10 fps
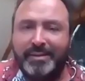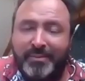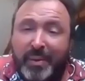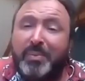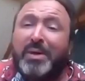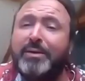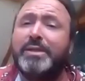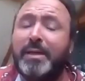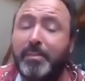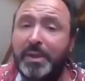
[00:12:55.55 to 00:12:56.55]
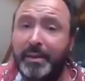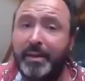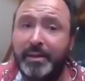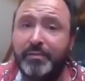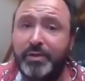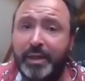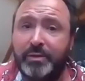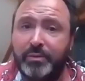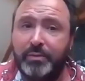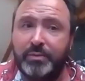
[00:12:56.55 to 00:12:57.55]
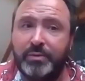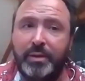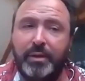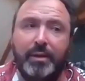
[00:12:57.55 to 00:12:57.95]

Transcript: similar kinds of schedules.